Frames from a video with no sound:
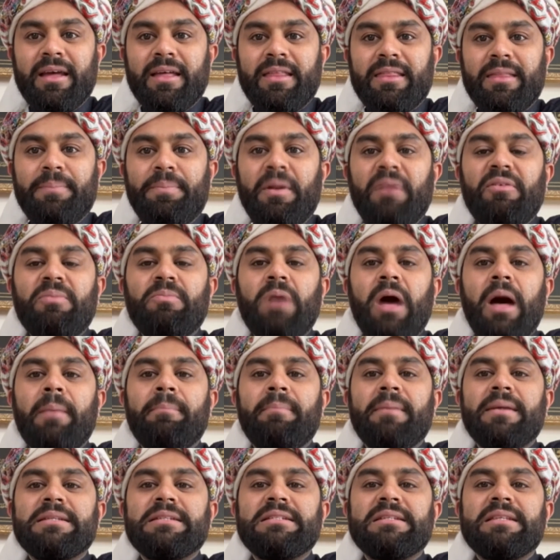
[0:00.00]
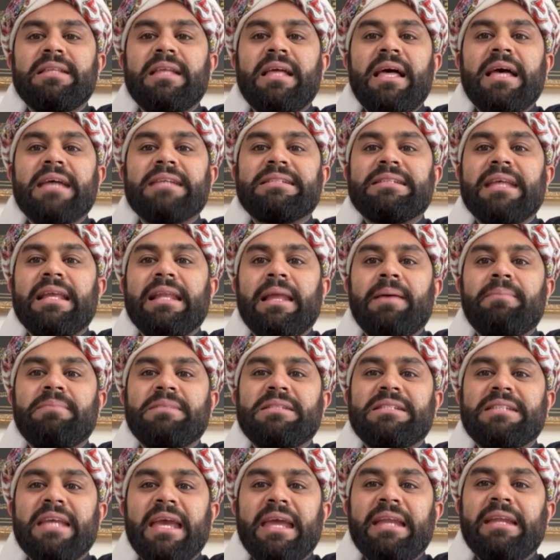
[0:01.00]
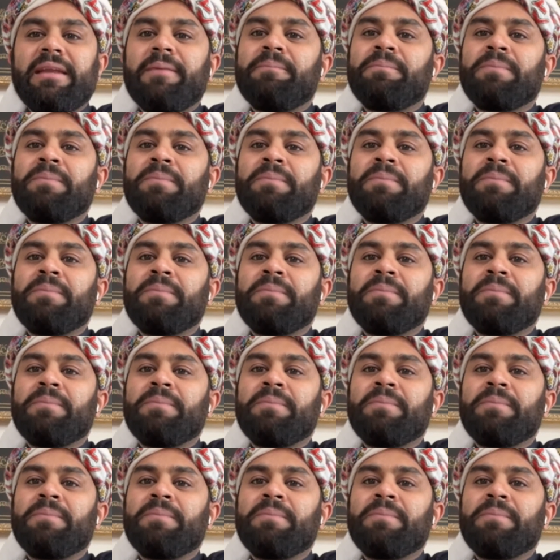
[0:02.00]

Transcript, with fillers: the Prophet Muhammad said,